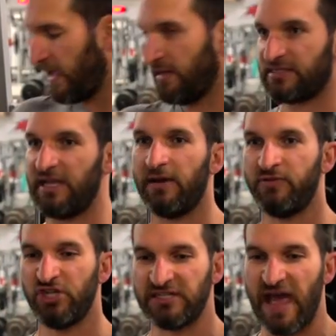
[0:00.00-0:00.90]
instead
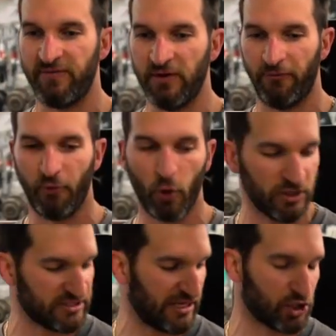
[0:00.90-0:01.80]
of just having a
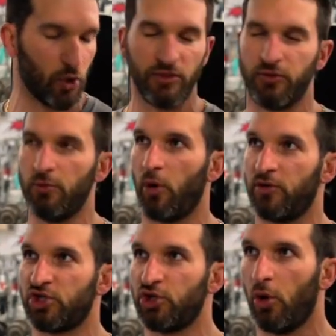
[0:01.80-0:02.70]
force that's going through more
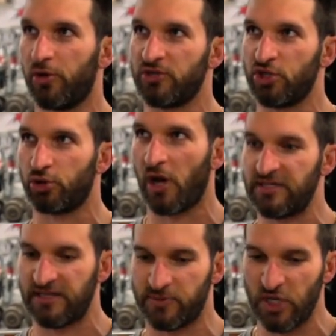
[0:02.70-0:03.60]
of the shoulders and
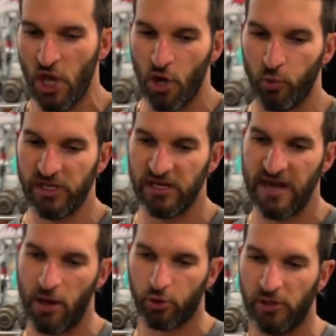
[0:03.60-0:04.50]
triceps, we can
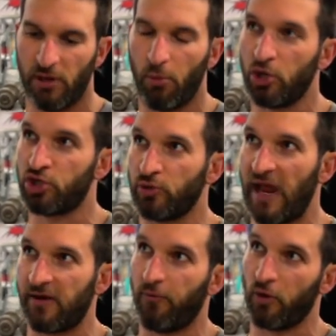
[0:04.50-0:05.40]
now create a more
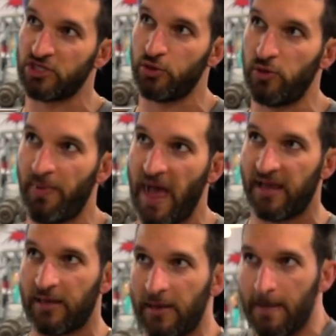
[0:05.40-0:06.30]
direct force through the pec.
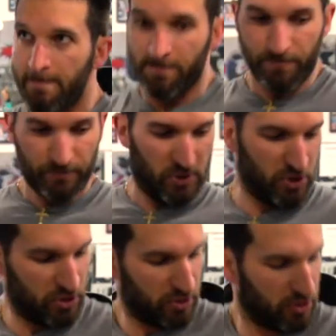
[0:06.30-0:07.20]

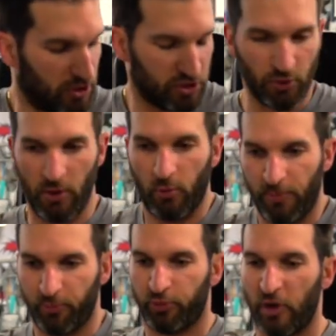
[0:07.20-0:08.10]
So when we're
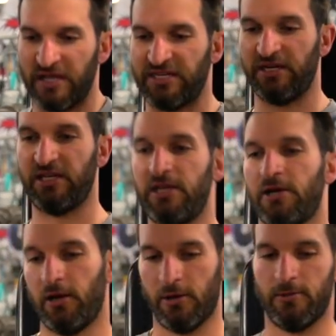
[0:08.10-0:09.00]
pressing
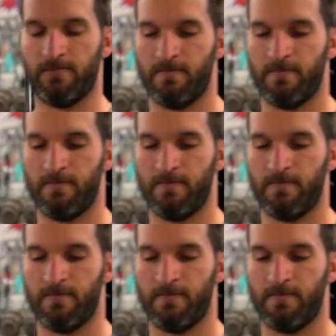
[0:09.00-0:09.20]
here,